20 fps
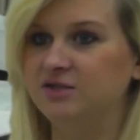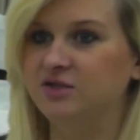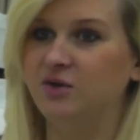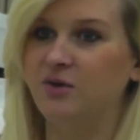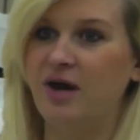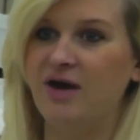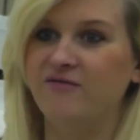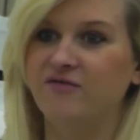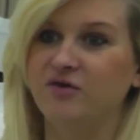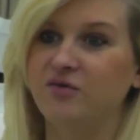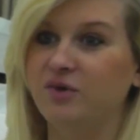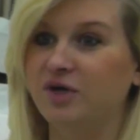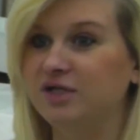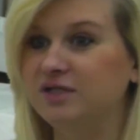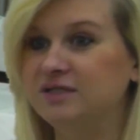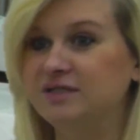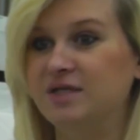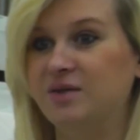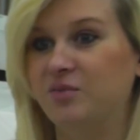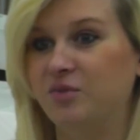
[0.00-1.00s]
So
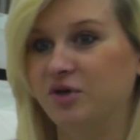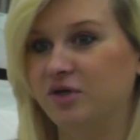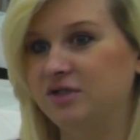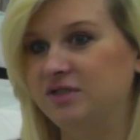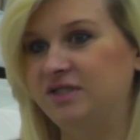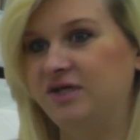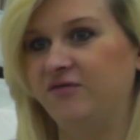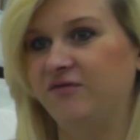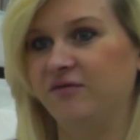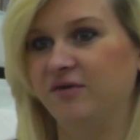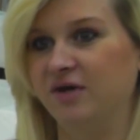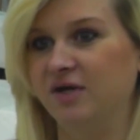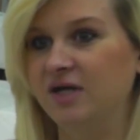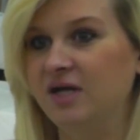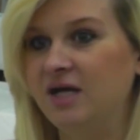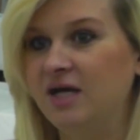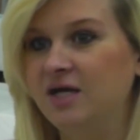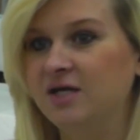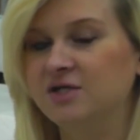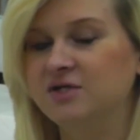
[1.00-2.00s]
everyone's somewhere different.
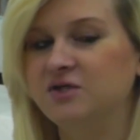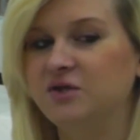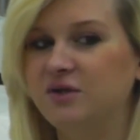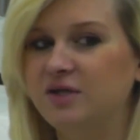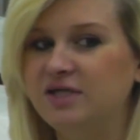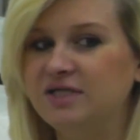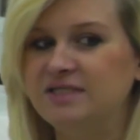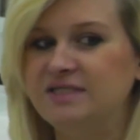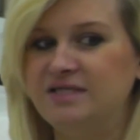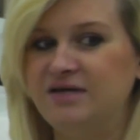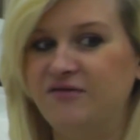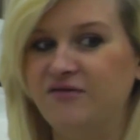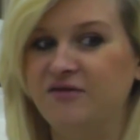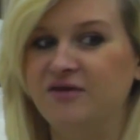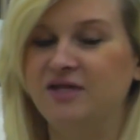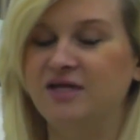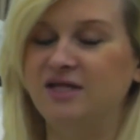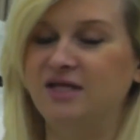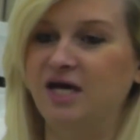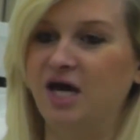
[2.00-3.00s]
So it is
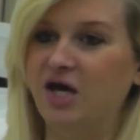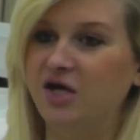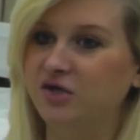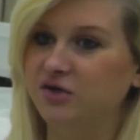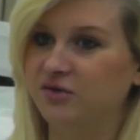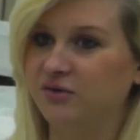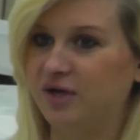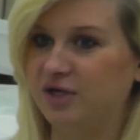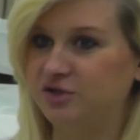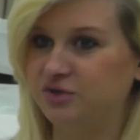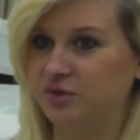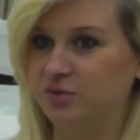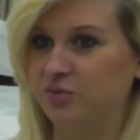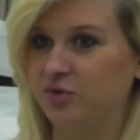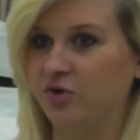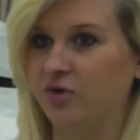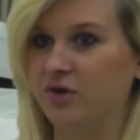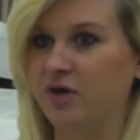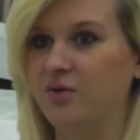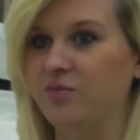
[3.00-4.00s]
different than the undergraduate
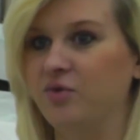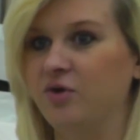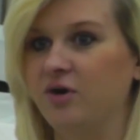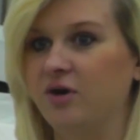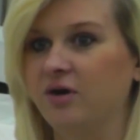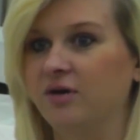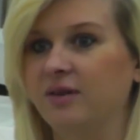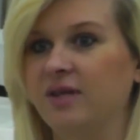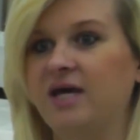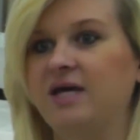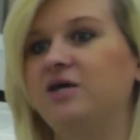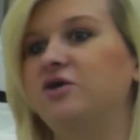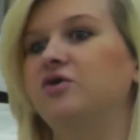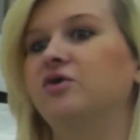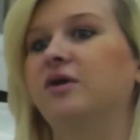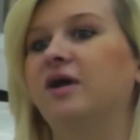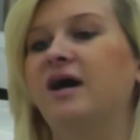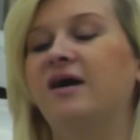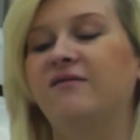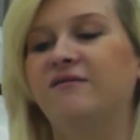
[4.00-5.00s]
program where
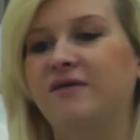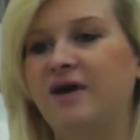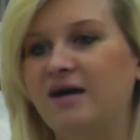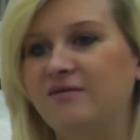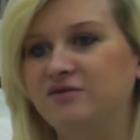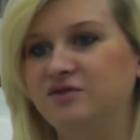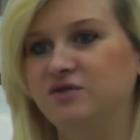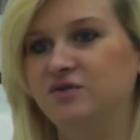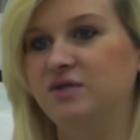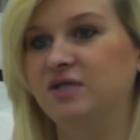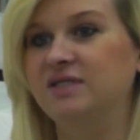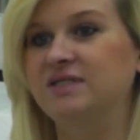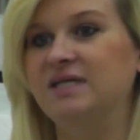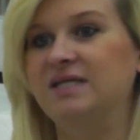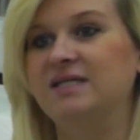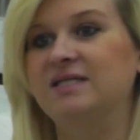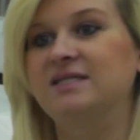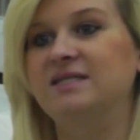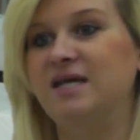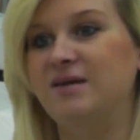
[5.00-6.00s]
you'll have 5 students
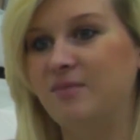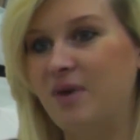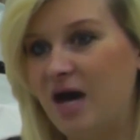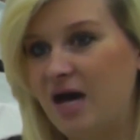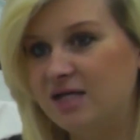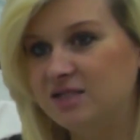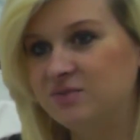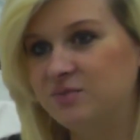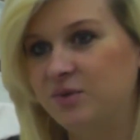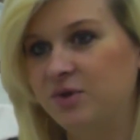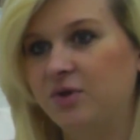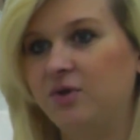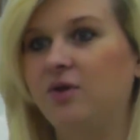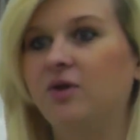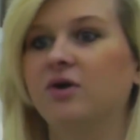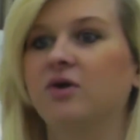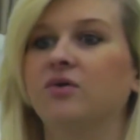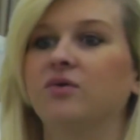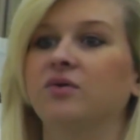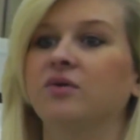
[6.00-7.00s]
at the same
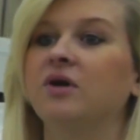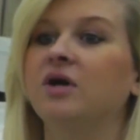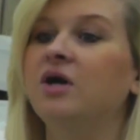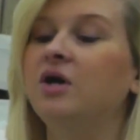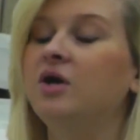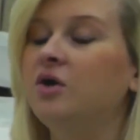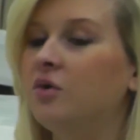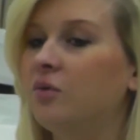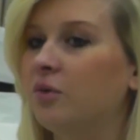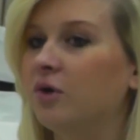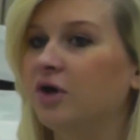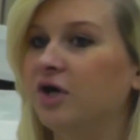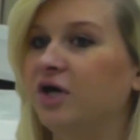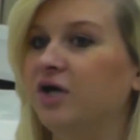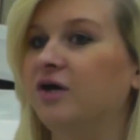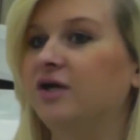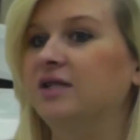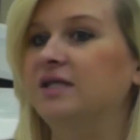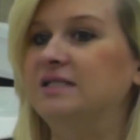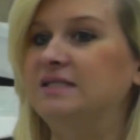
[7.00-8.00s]
hospital or
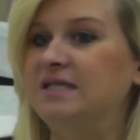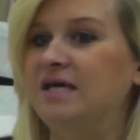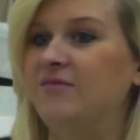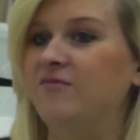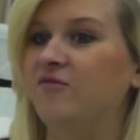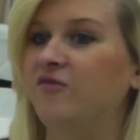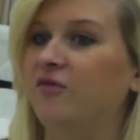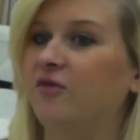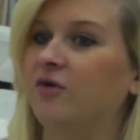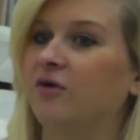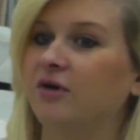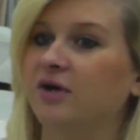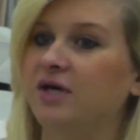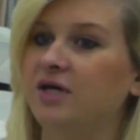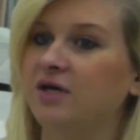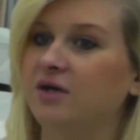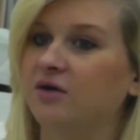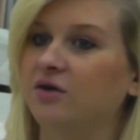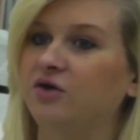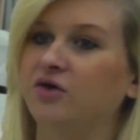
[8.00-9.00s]
working on the same floor.
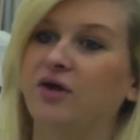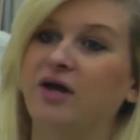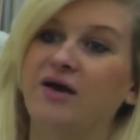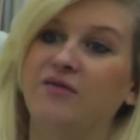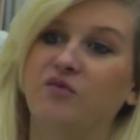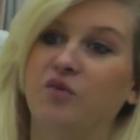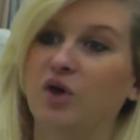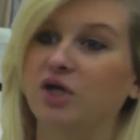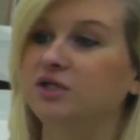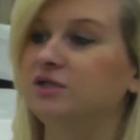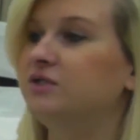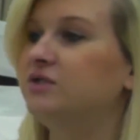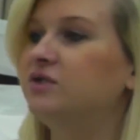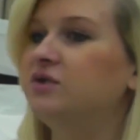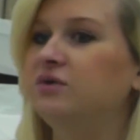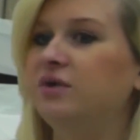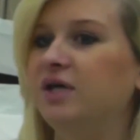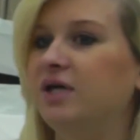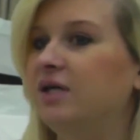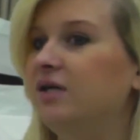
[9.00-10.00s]
Here you'll have 1
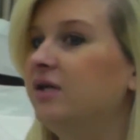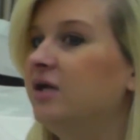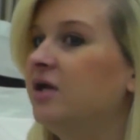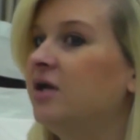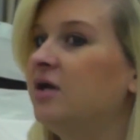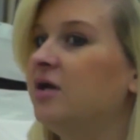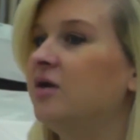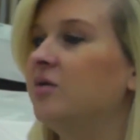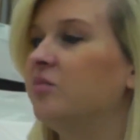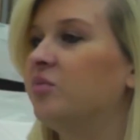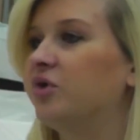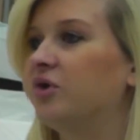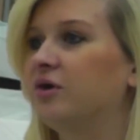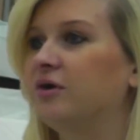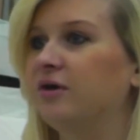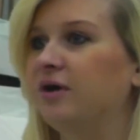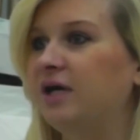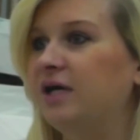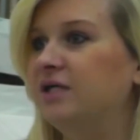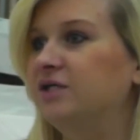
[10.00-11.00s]
student
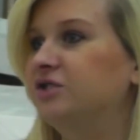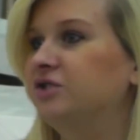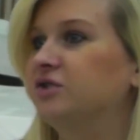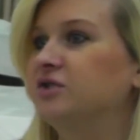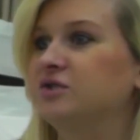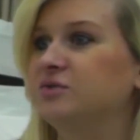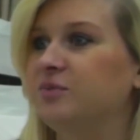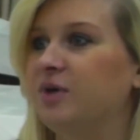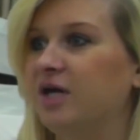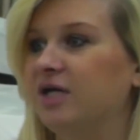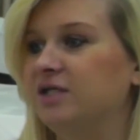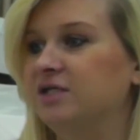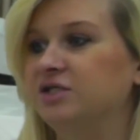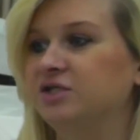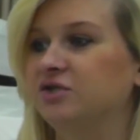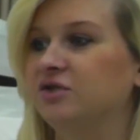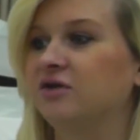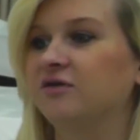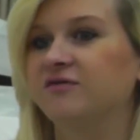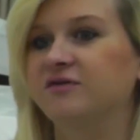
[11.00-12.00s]
per each nurse
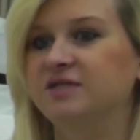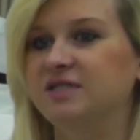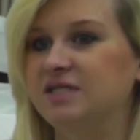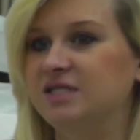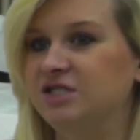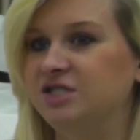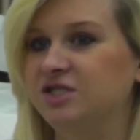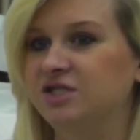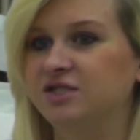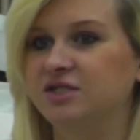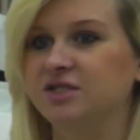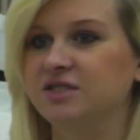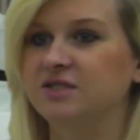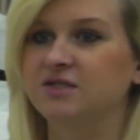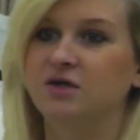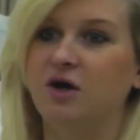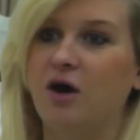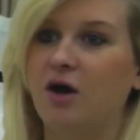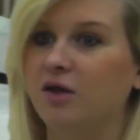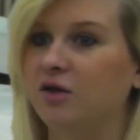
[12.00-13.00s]
practitioner or physician
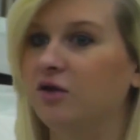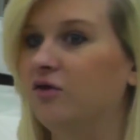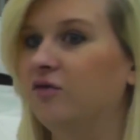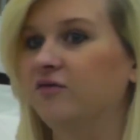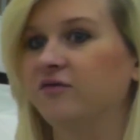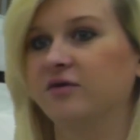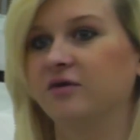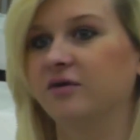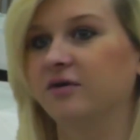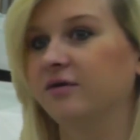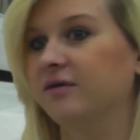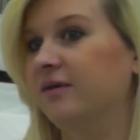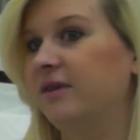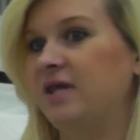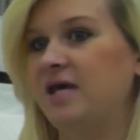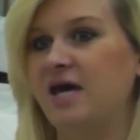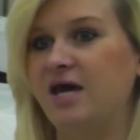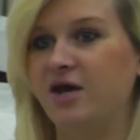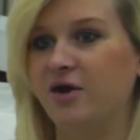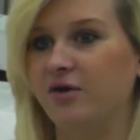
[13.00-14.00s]
just all over
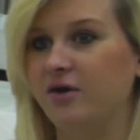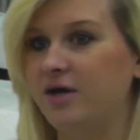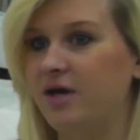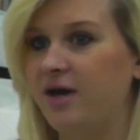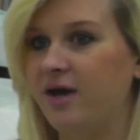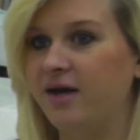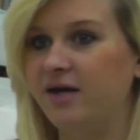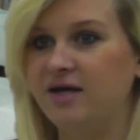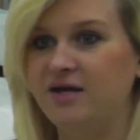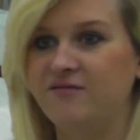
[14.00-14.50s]
the area.